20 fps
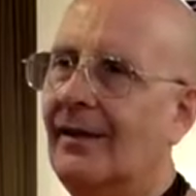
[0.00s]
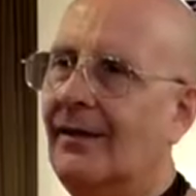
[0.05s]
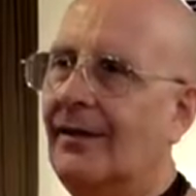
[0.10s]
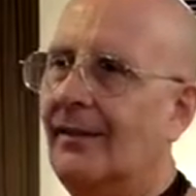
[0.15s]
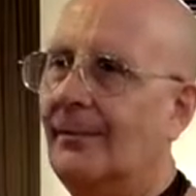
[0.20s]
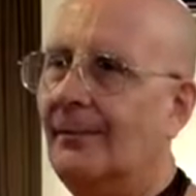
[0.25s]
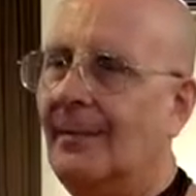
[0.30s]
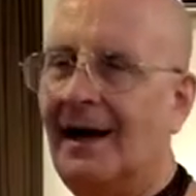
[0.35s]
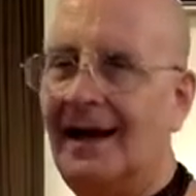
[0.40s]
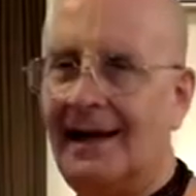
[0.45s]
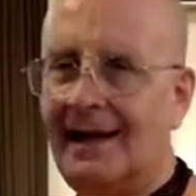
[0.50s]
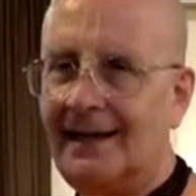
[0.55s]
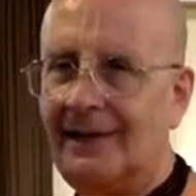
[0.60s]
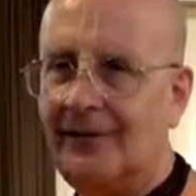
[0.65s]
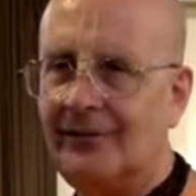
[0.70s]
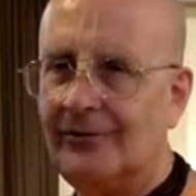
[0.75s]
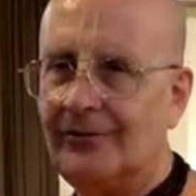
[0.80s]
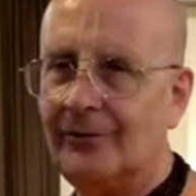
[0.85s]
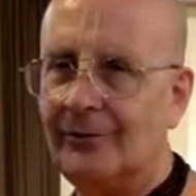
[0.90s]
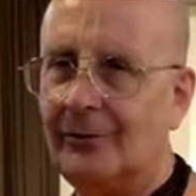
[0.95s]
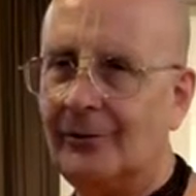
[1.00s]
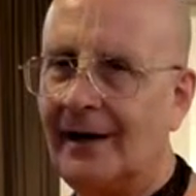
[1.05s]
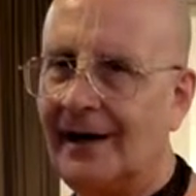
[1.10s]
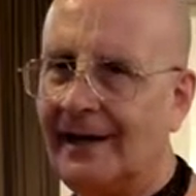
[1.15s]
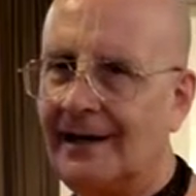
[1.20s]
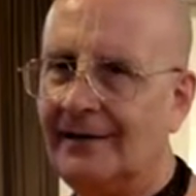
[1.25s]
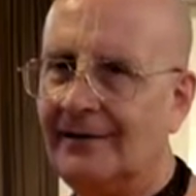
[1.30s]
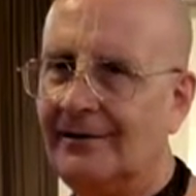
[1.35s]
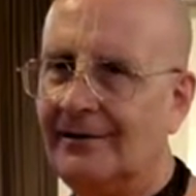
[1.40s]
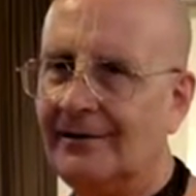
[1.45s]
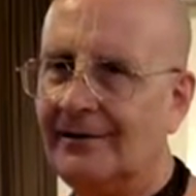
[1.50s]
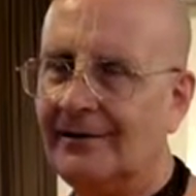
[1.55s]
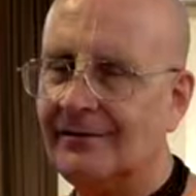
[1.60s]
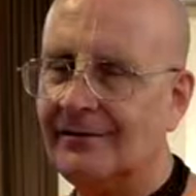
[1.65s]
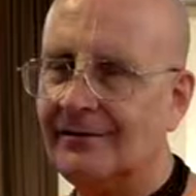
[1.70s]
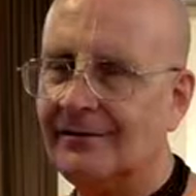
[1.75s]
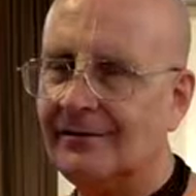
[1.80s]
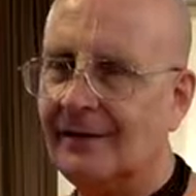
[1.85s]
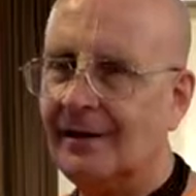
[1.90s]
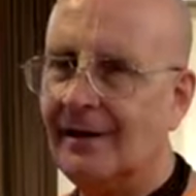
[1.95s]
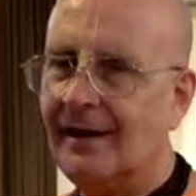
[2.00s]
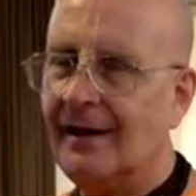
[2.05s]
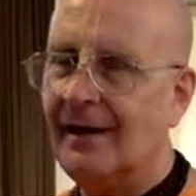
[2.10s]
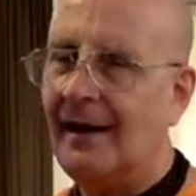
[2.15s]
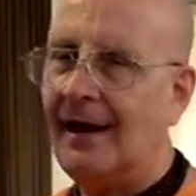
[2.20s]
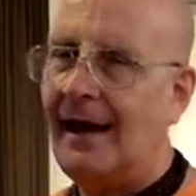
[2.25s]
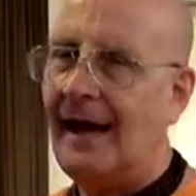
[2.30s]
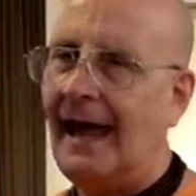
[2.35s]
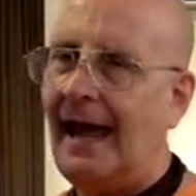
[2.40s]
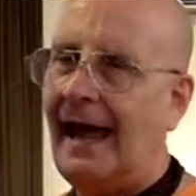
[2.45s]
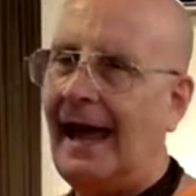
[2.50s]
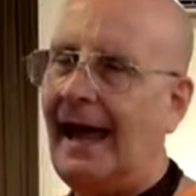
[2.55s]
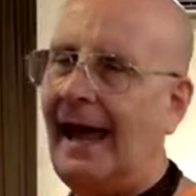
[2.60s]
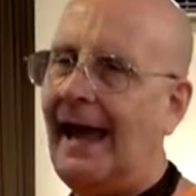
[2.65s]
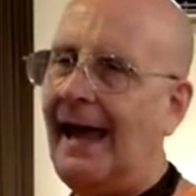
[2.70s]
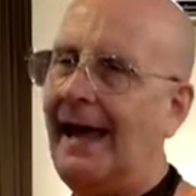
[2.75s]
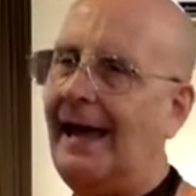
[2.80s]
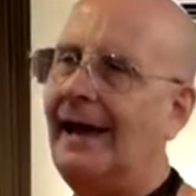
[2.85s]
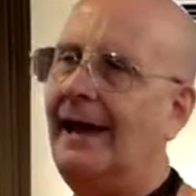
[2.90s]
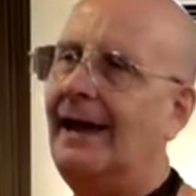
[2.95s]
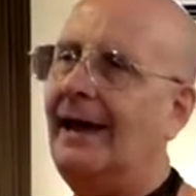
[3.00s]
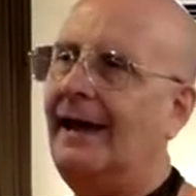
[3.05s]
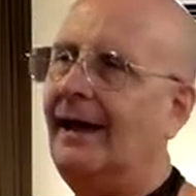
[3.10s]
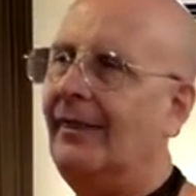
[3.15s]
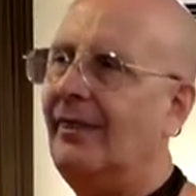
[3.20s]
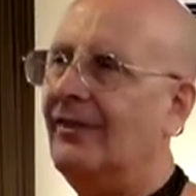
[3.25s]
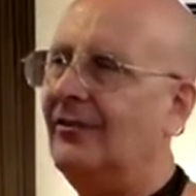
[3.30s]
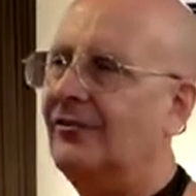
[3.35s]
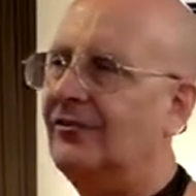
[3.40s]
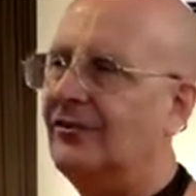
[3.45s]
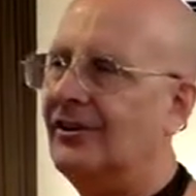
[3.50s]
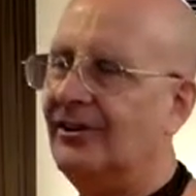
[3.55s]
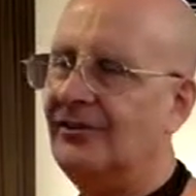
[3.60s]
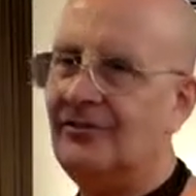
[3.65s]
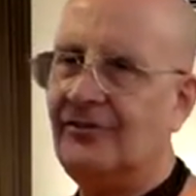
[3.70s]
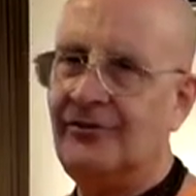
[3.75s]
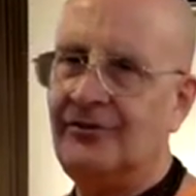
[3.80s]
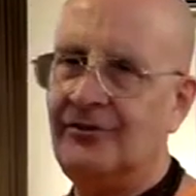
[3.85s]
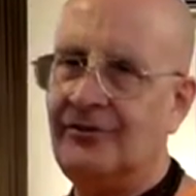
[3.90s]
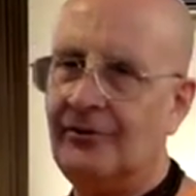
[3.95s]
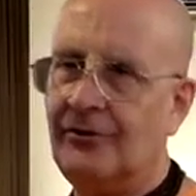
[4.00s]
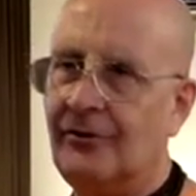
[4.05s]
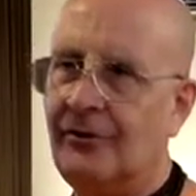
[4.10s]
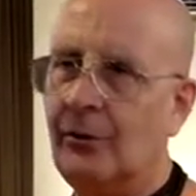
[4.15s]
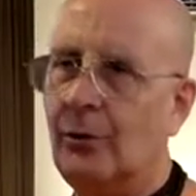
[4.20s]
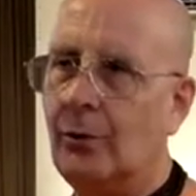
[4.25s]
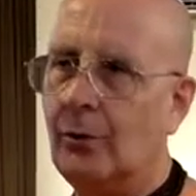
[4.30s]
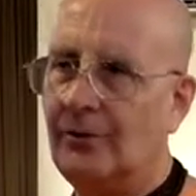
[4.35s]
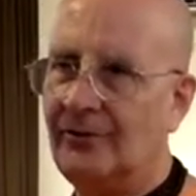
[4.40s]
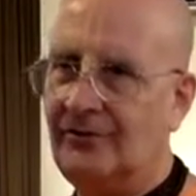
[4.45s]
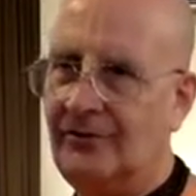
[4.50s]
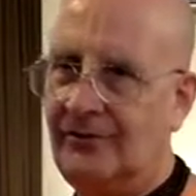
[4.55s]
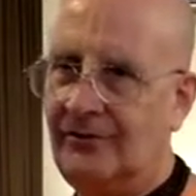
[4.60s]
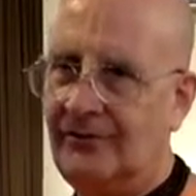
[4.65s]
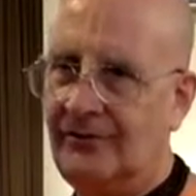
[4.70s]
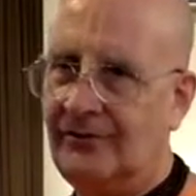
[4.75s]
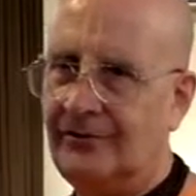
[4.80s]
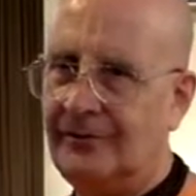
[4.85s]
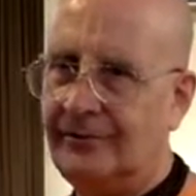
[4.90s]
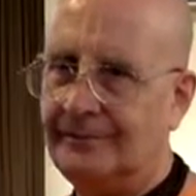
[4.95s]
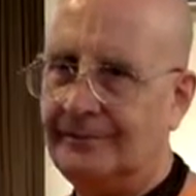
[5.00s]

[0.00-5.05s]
the mind is the reins, and the senses are the horses.